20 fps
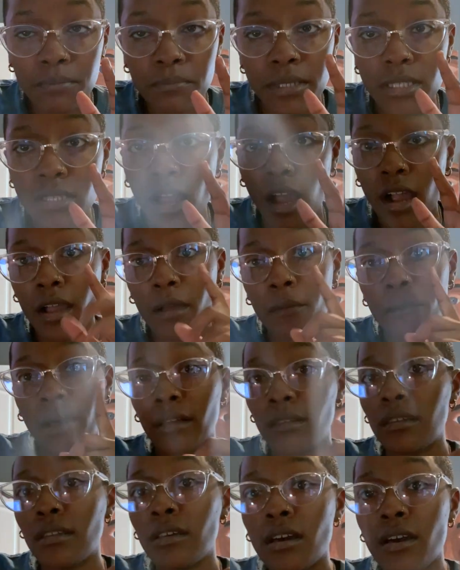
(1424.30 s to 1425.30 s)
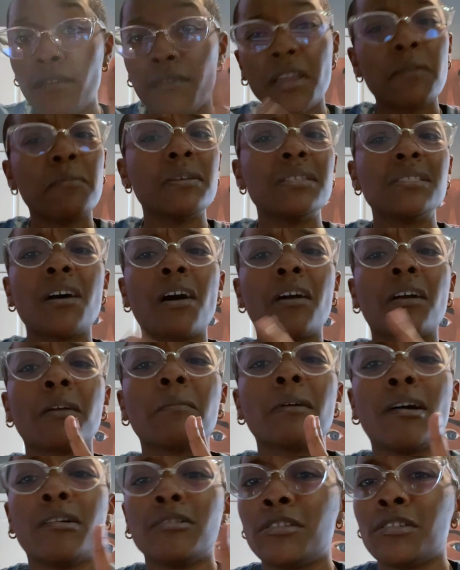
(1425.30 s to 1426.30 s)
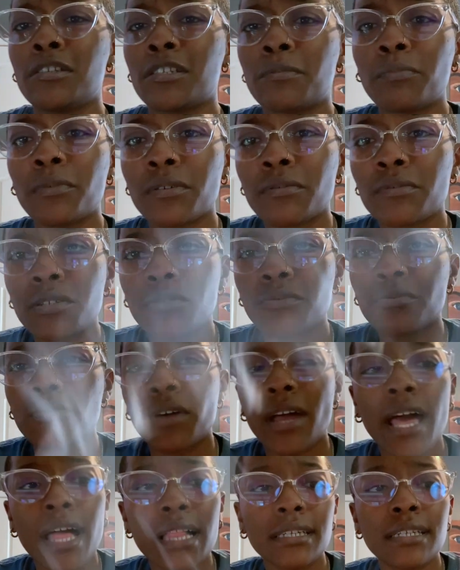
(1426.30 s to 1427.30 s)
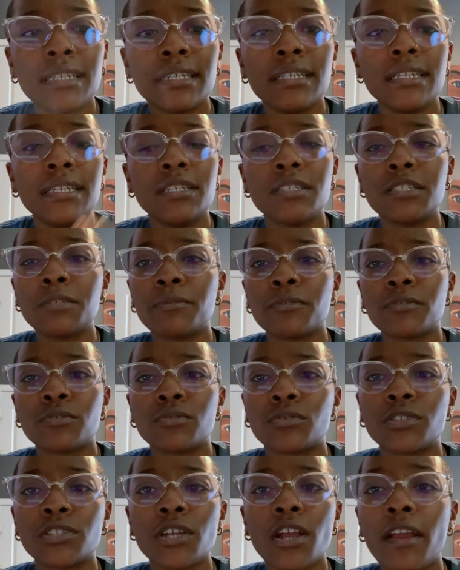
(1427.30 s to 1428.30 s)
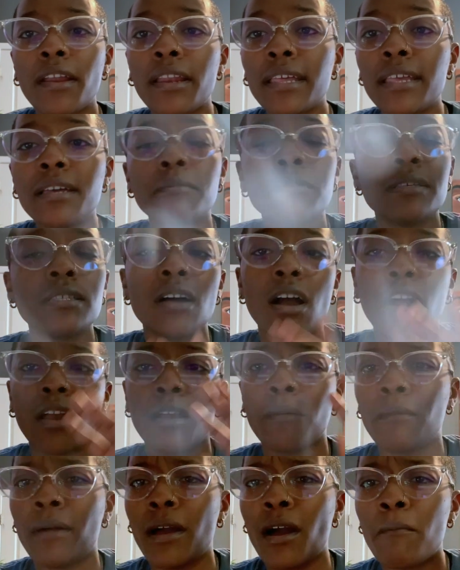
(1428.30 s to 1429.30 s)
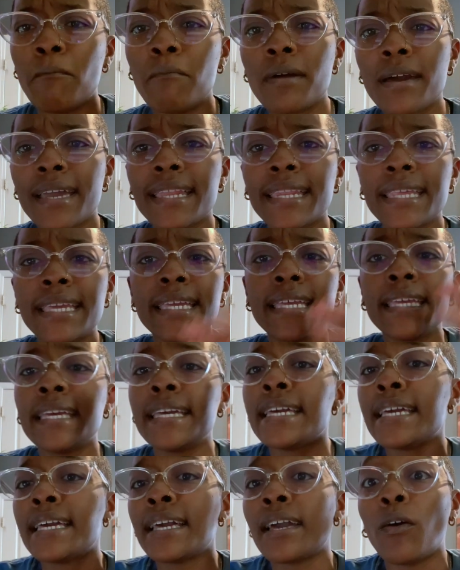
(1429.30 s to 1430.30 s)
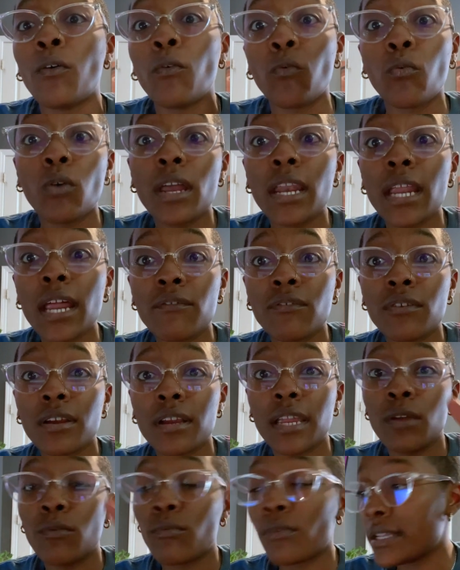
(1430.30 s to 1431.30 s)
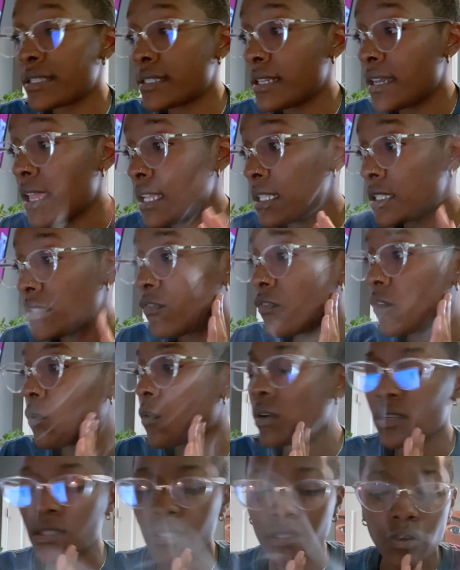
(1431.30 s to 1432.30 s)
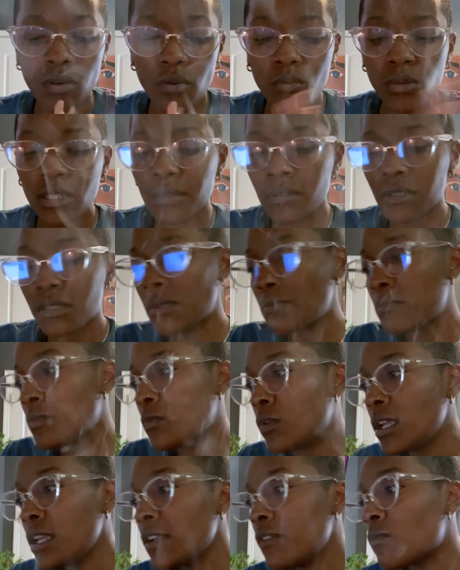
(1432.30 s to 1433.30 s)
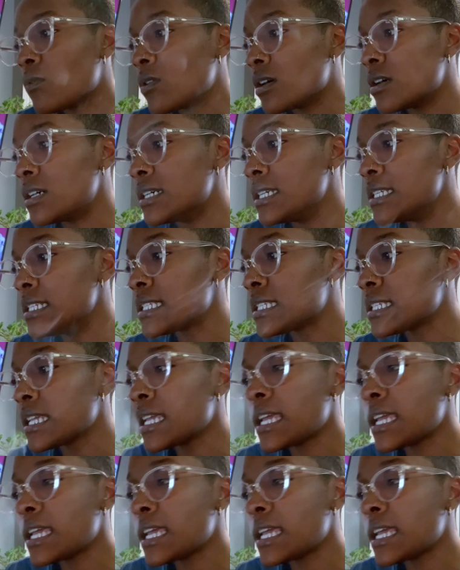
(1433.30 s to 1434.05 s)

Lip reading: be talking about love. It could be talking about your spirituality, your spiritual journey. It could be talking about money, whatever it resonates for. So with the Queen of Wands,